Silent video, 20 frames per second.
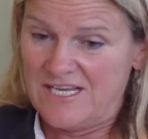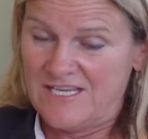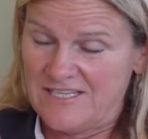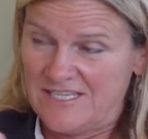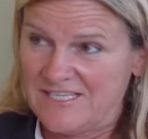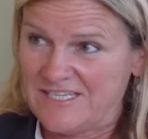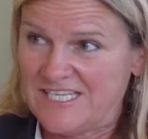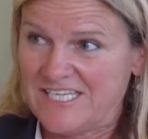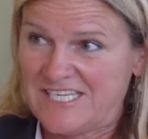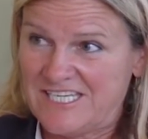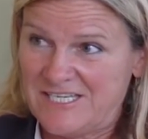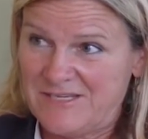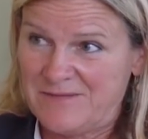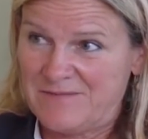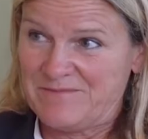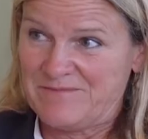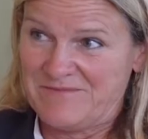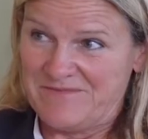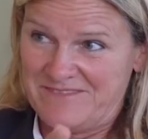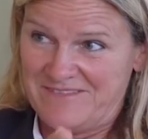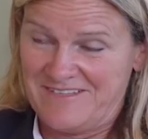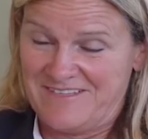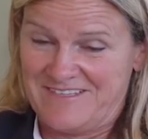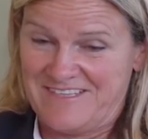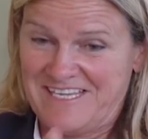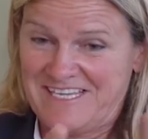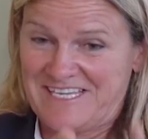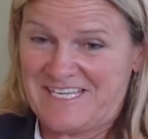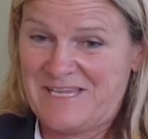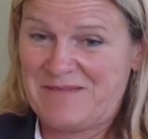and that they keep
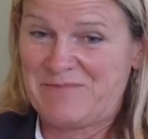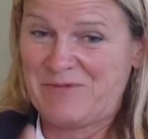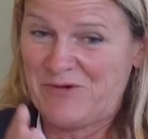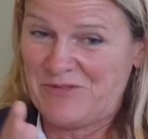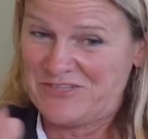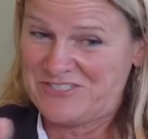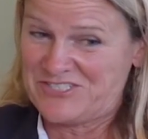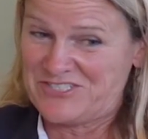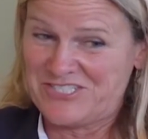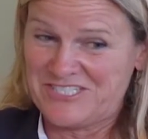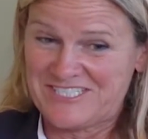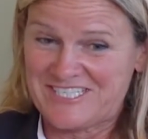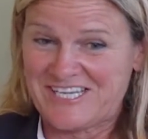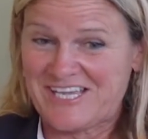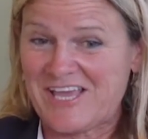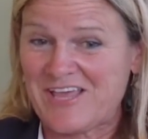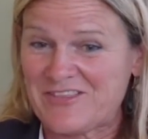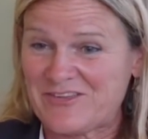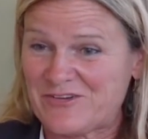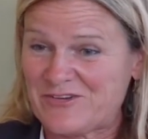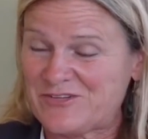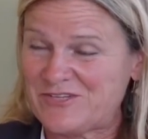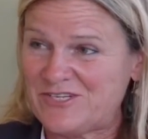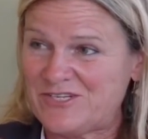all the shit together,